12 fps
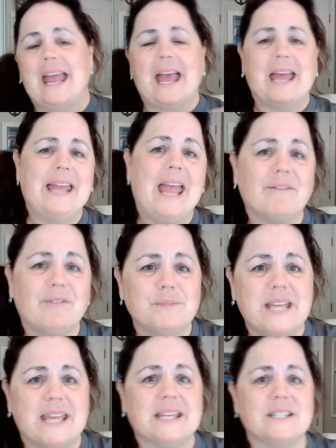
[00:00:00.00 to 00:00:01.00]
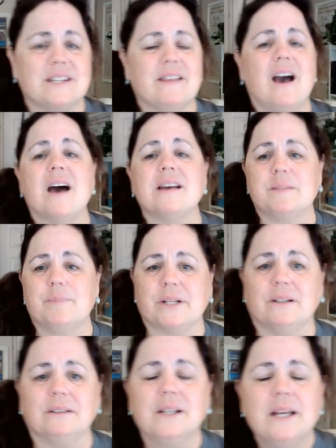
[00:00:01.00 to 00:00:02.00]
and have him taken to the
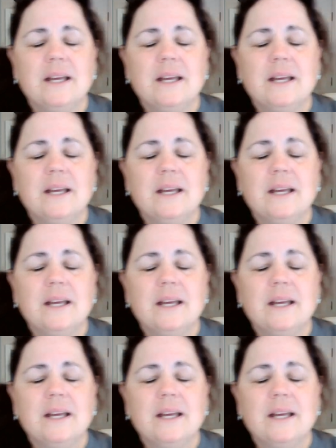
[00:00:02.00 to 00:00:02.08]
hospital.